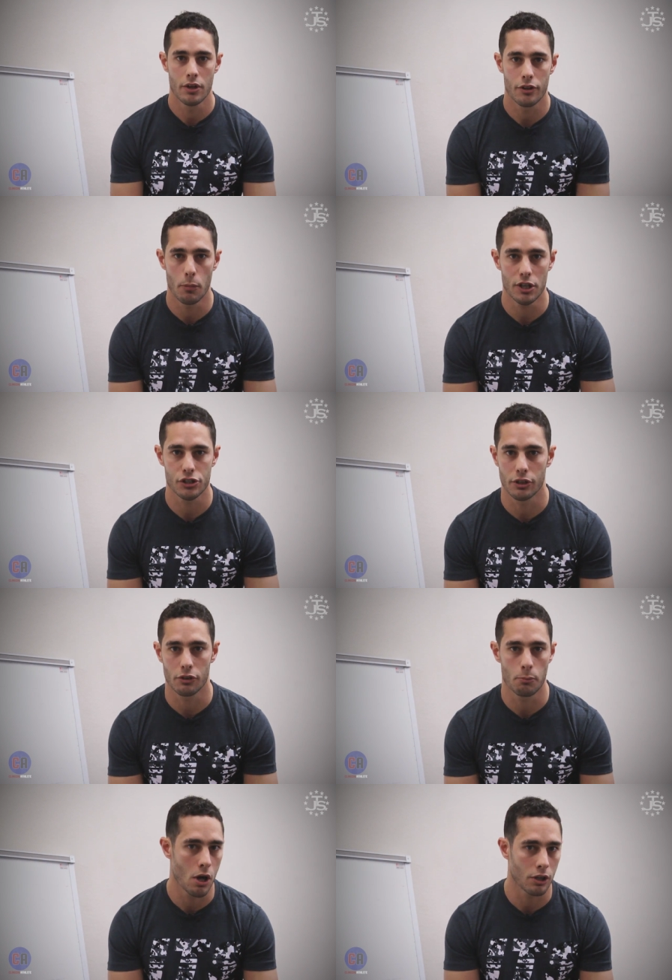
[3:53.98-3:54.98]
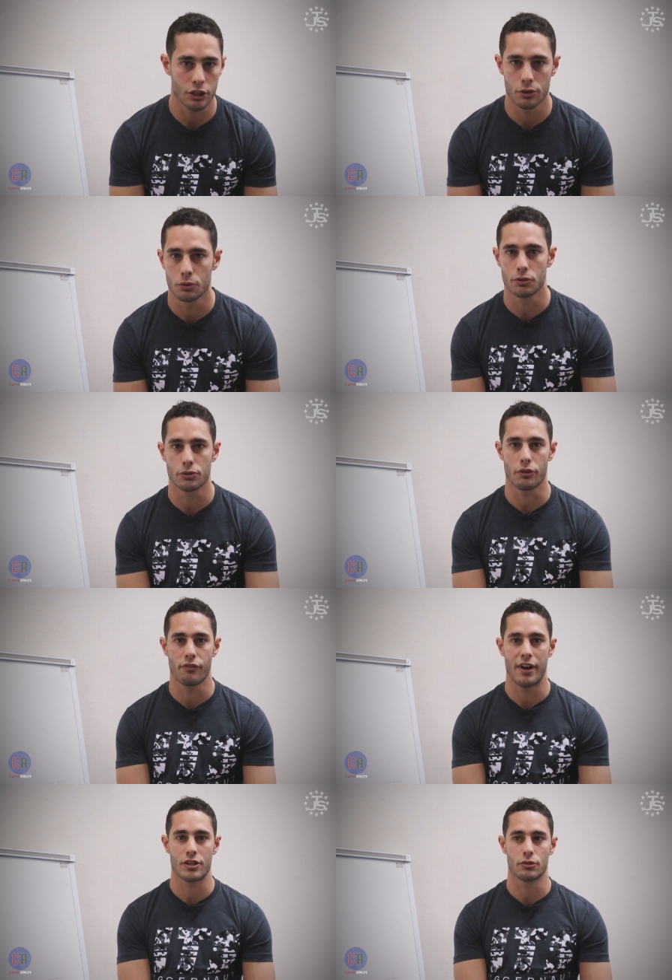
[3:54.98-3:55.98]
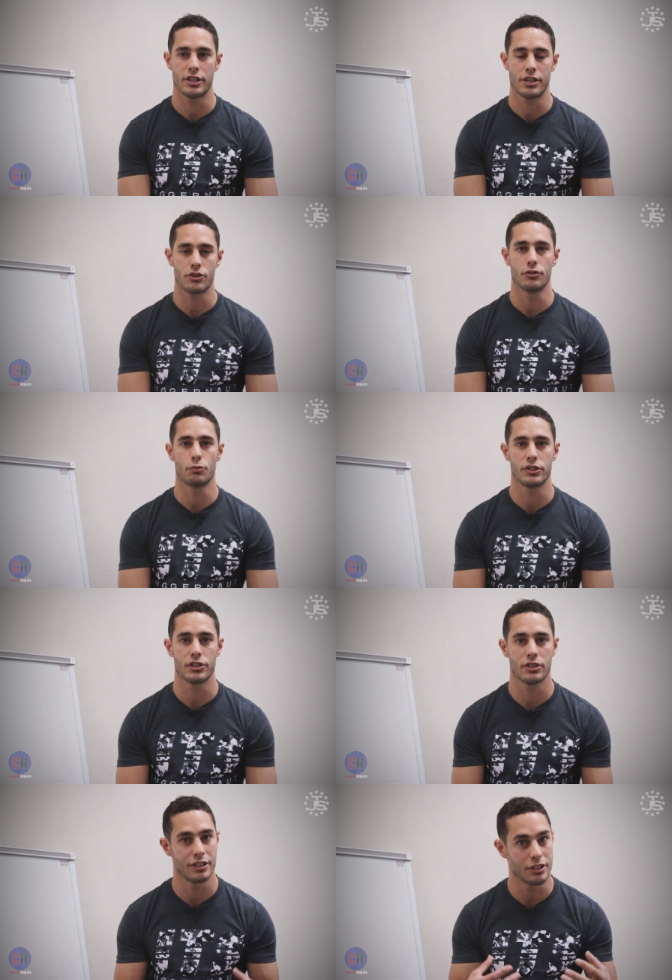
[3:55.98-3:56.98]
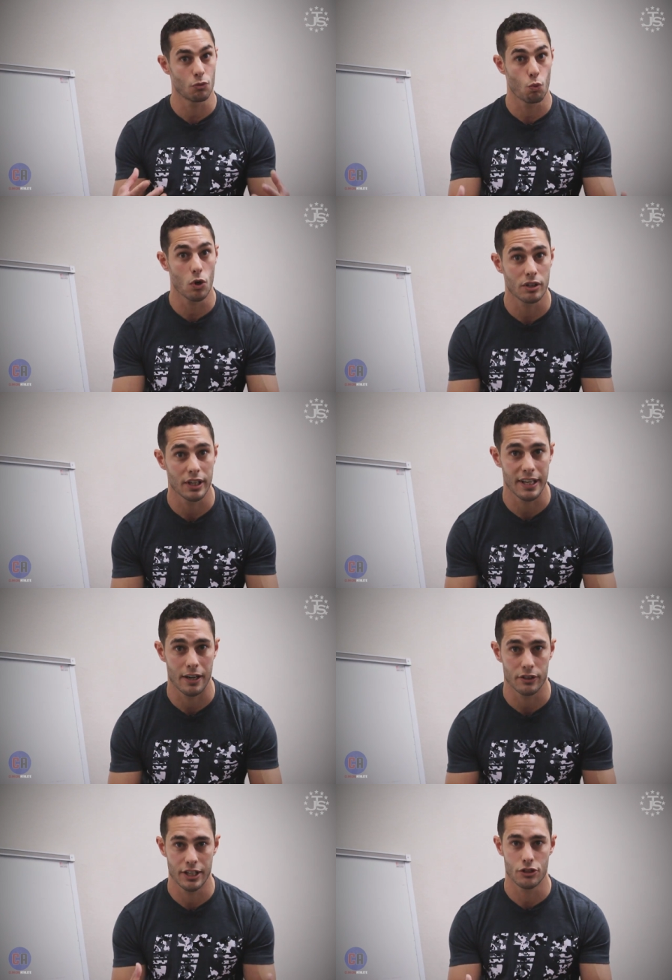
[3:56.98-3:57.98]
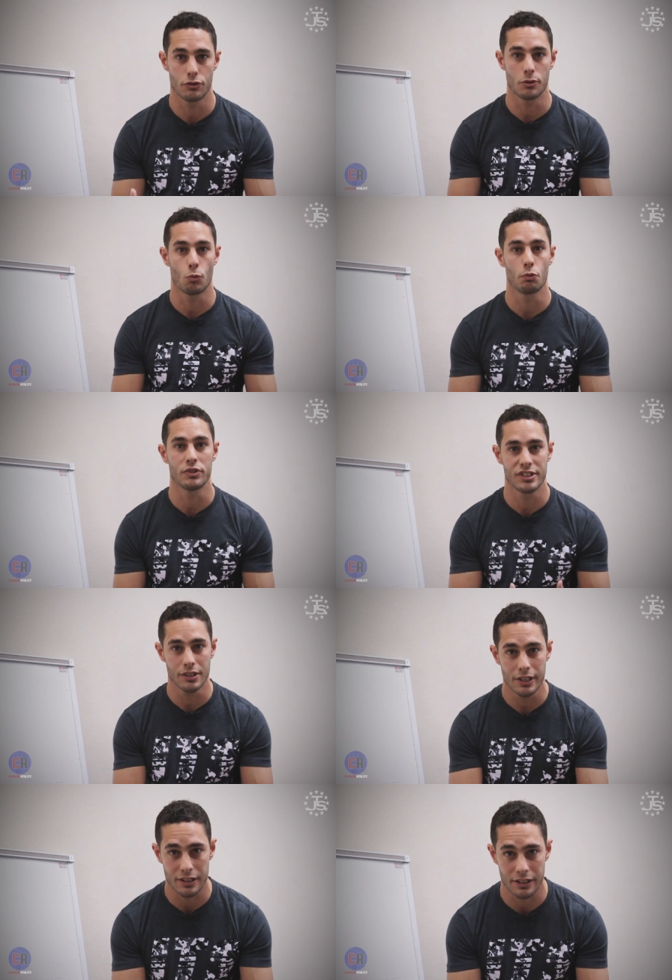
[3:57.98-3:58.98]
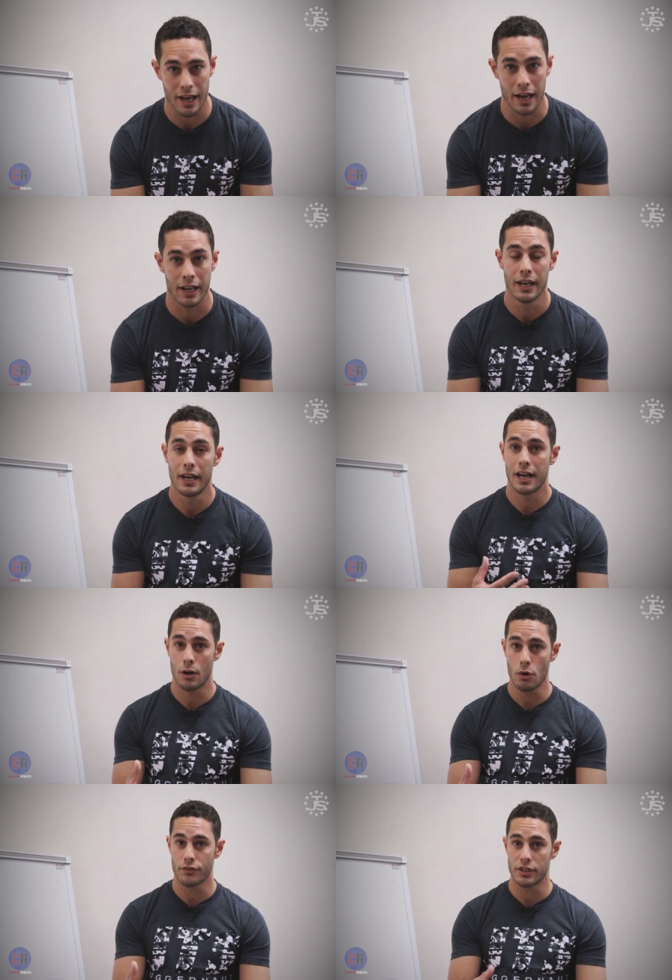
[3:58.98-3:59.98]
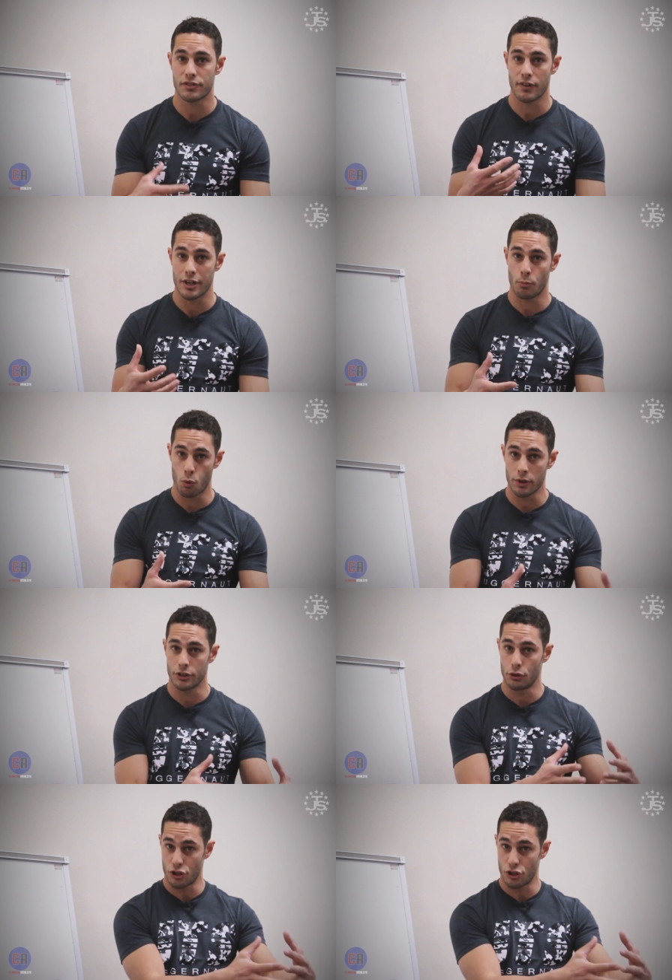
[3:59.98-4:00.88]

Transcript: the muscular molecules or the fascial tissues. We just, it doesn't work like that. Our tissues are more resilient than that. However, it's very important you